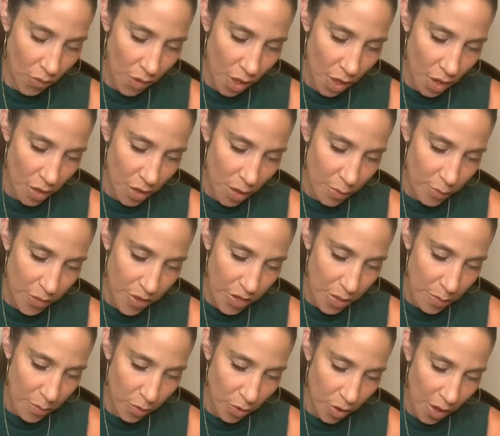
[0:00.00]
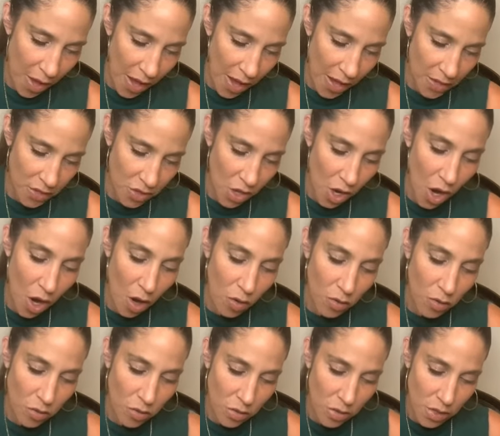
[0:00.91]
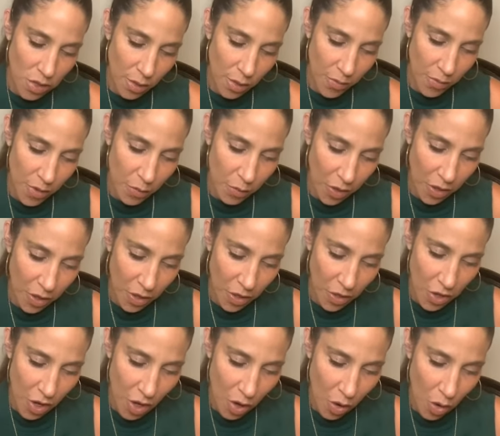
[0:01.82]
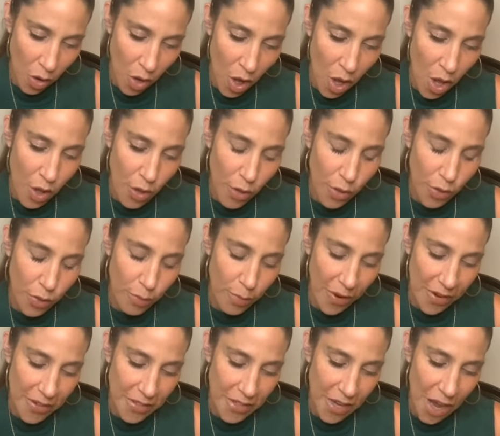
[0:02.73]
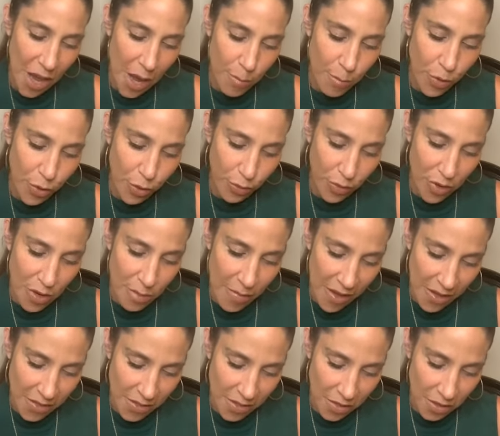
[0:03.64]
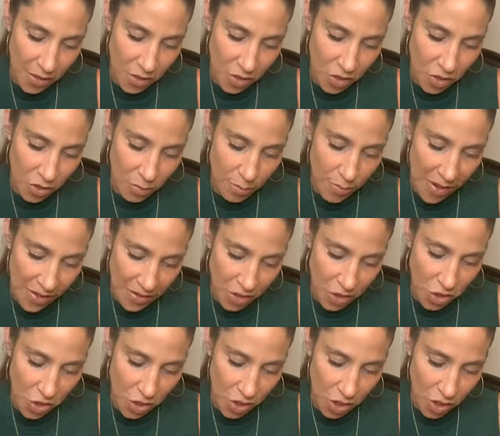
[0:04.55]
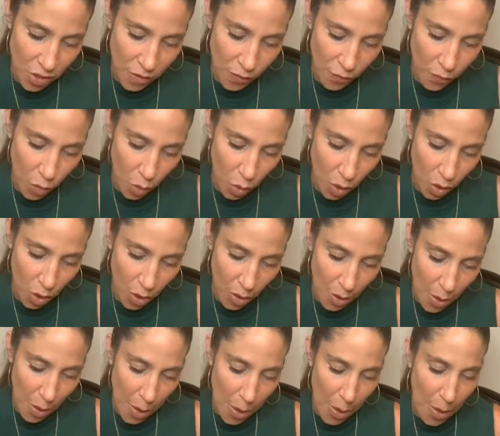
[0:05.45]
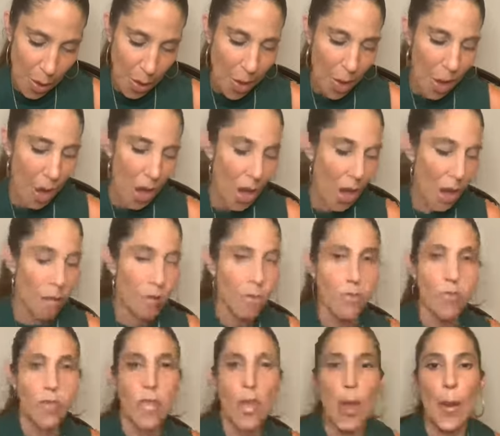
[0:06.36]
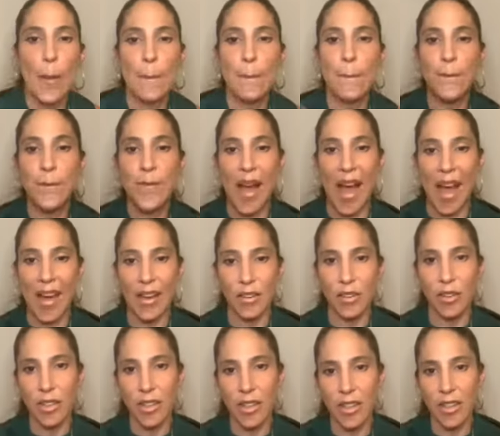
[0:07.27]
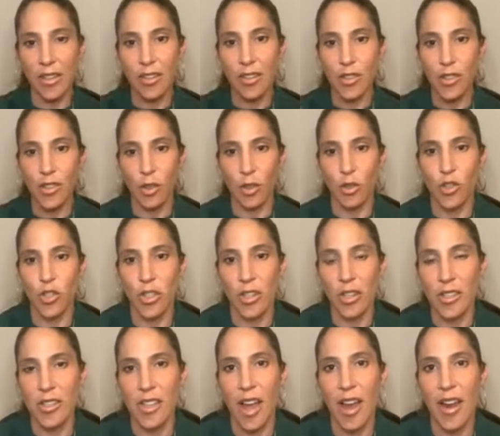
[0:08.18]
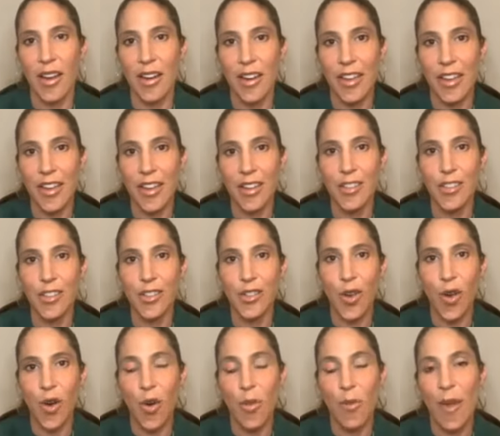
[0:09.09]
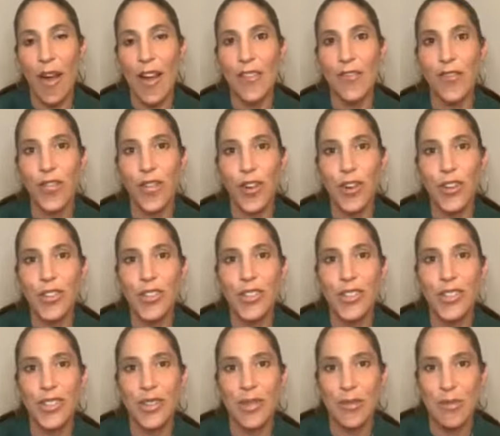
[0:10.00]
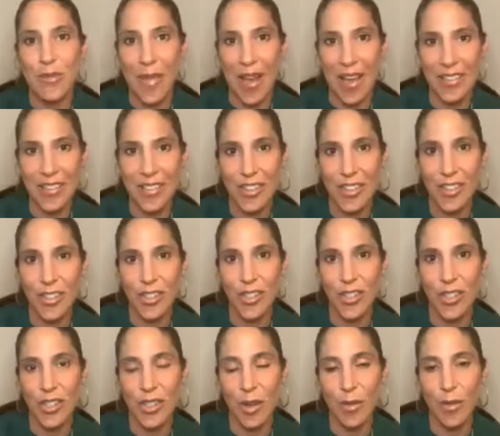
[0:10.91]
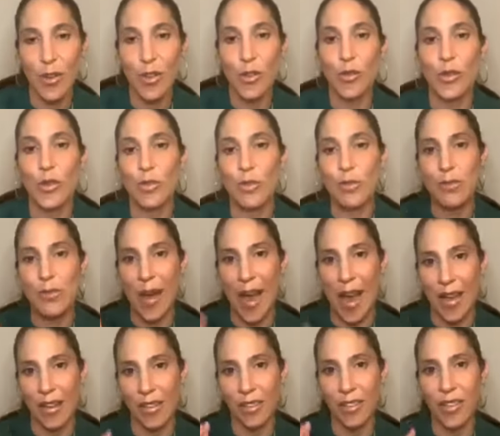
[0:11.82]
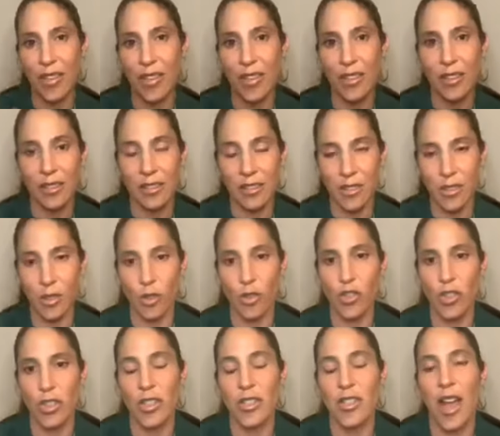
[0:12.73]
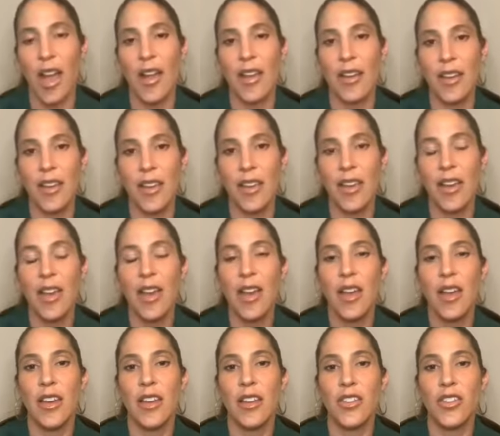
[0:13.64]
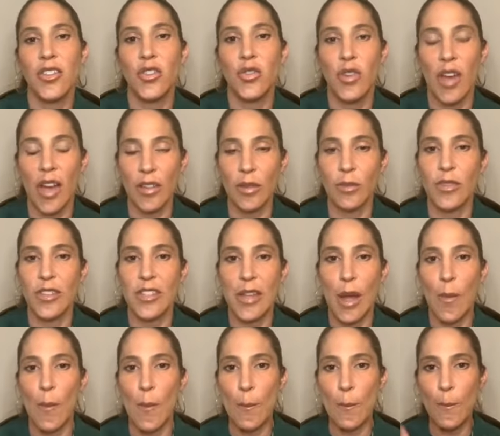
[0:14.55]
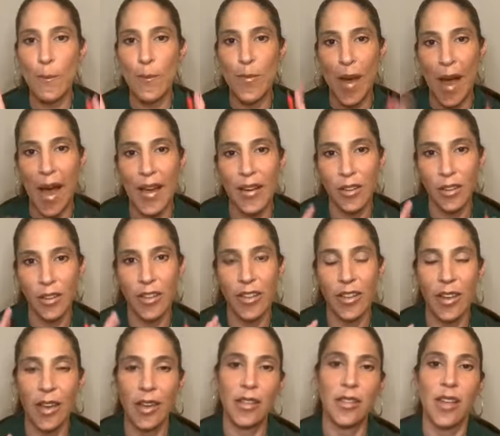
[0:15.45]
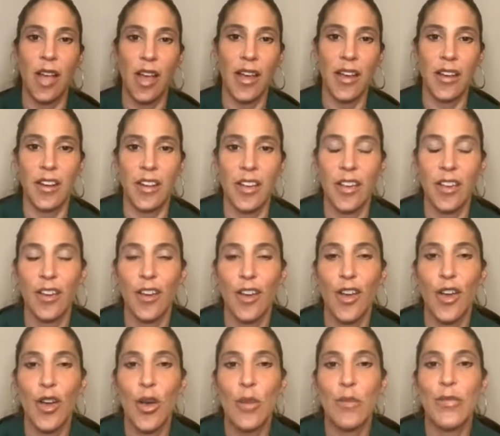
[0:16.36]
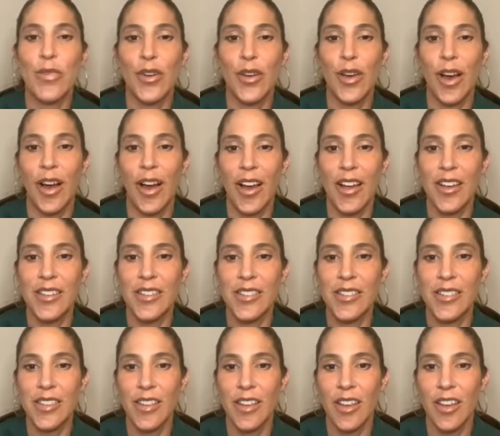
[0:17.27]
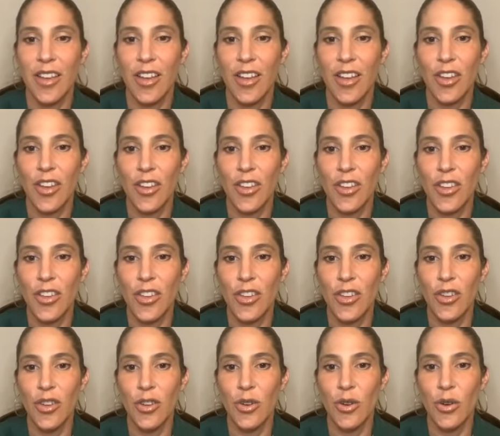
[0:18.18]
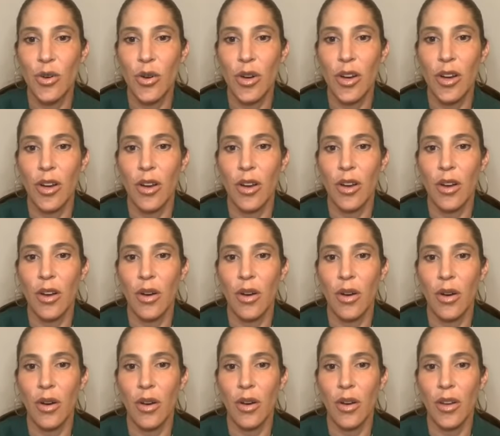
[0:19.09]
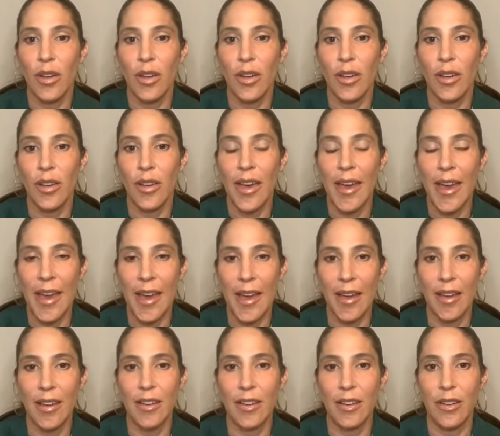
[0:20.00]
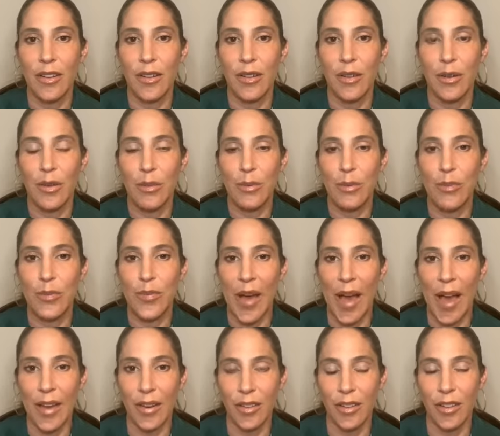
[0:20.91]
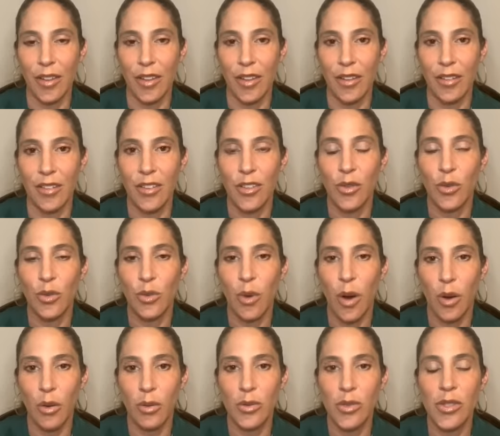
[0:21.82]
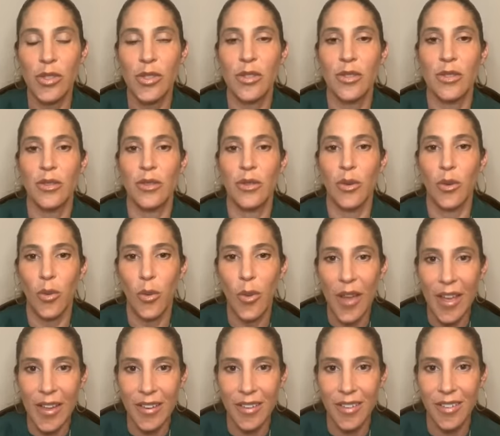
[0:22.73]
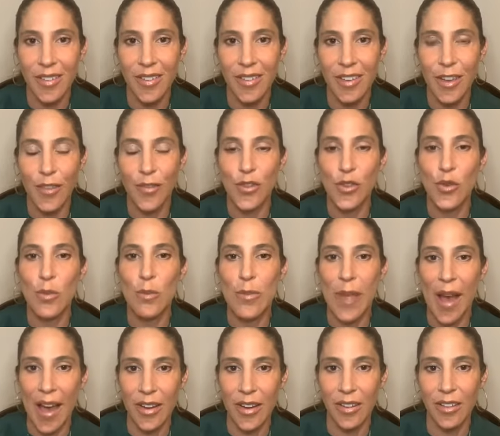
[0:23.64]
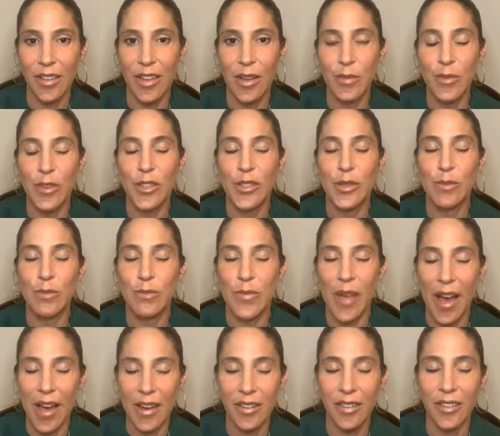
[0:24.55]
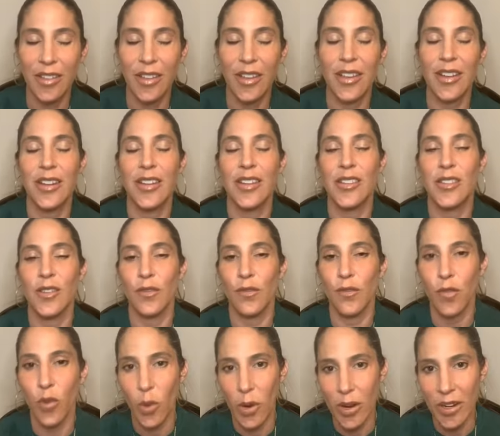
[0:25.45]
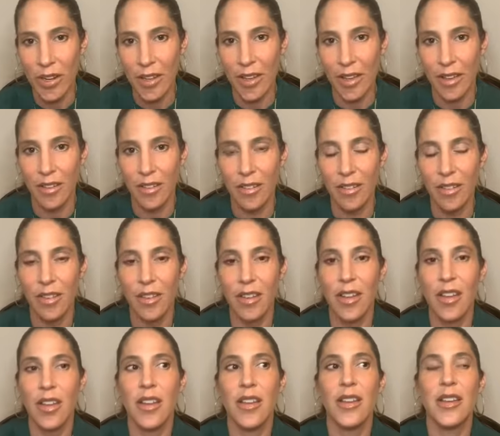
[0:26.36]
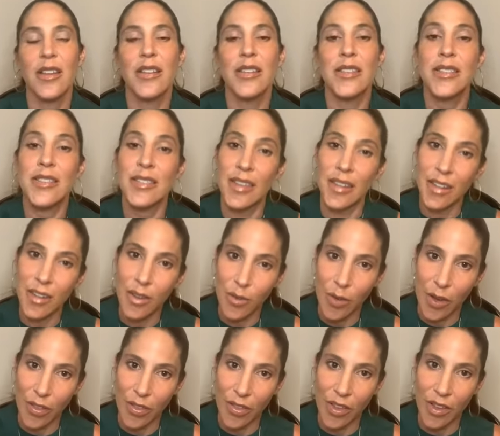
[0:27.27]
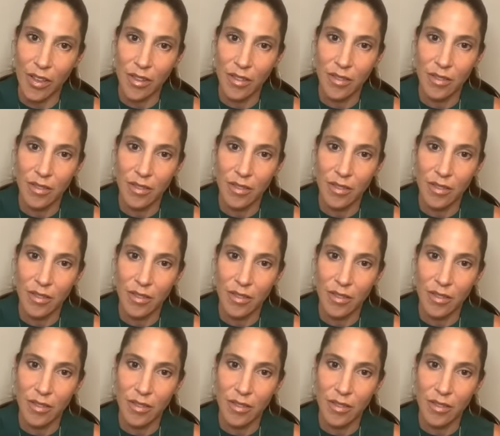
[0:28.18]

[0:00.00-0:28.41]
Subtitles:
that people asked. Oh, somebody wanted to know my top 3 messages for battling social anxiety. And so my first message to somebody who's battling social anxiety is to tell them to stop battling anxiety, because you can't battle it. You won't win if you battle it, because battling it is avoiding it. Sitting with it